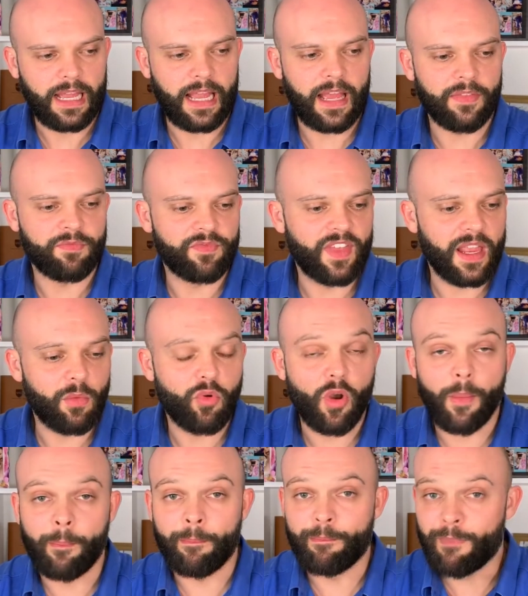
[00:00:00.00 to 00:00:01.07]
And they were
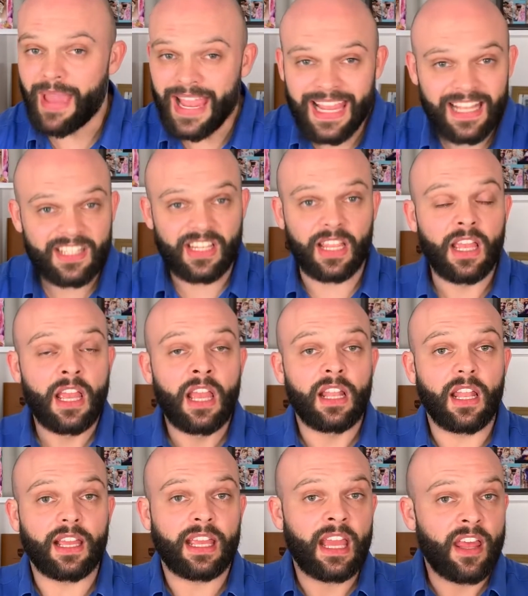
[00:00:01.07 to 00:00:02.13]
amazing.
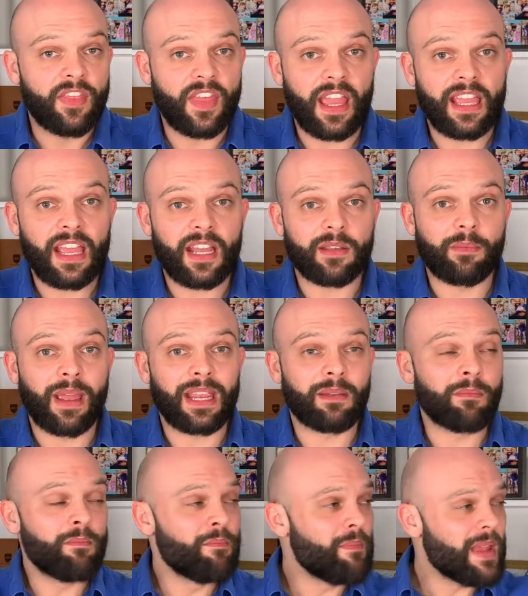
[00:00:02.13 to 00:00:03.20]
Like, they had made
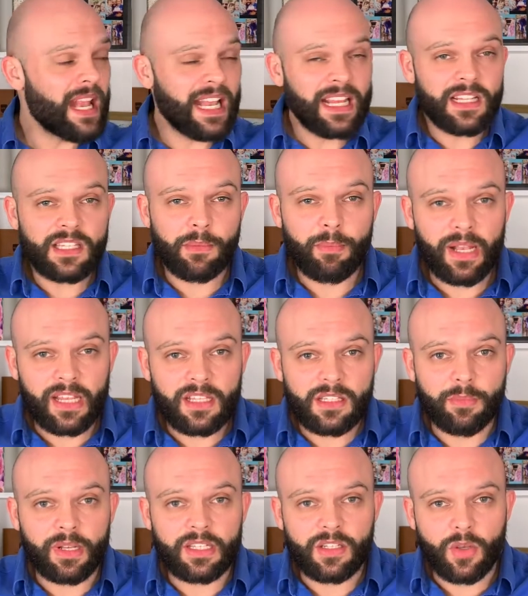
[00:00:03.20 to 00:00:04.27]
millions and millions
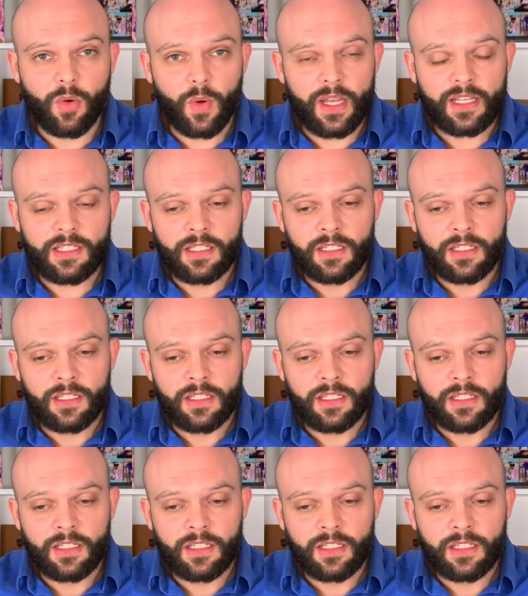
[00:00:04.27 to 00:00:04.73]
and millions of quid,